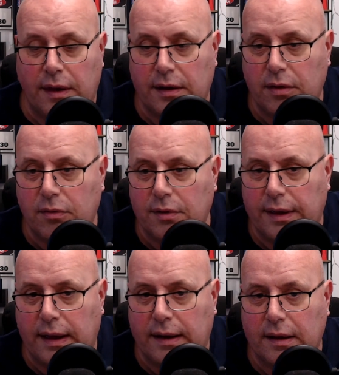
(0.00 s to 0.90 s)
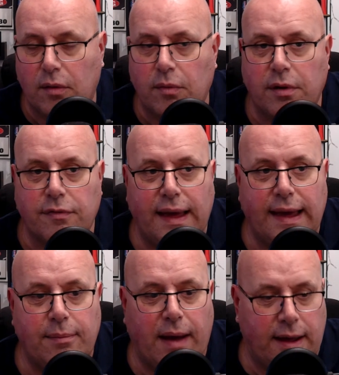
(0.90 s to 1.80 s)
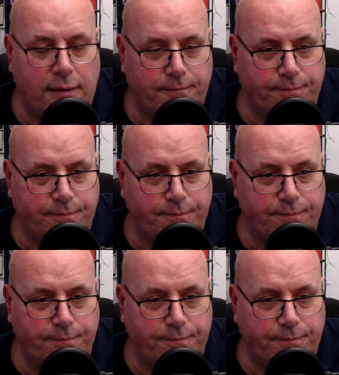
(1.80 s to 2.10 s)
and I googled it and I got one off eBuyer,